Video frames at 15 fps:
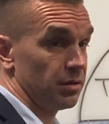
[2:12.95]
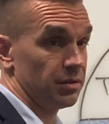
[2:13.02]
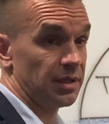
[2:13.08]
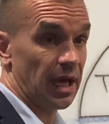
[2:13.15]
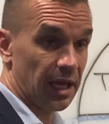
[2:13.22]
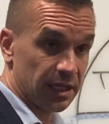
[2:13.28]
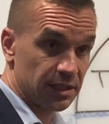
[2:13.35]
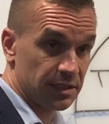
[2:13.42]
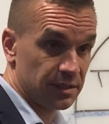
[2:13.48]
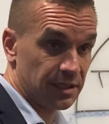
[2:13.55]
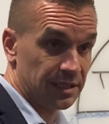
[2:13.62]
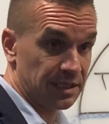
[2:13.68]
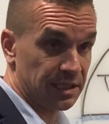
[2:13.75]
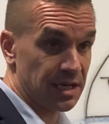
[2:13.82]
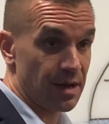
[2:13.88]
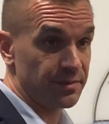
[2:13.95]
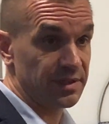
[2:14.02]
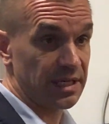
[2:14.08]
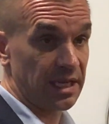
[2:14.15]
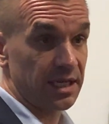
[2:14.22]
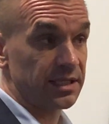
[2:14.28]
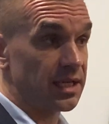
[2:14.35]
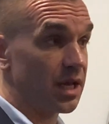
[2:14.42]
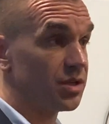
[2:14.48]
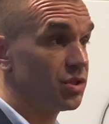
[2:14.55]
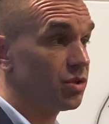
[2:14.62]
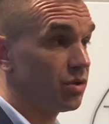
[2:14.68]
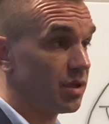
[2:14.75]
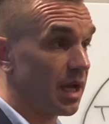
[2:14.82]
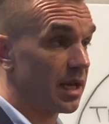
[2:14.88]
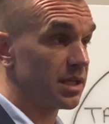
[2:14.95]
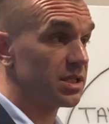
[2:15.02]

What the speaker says: does is it comes in and tells you you got to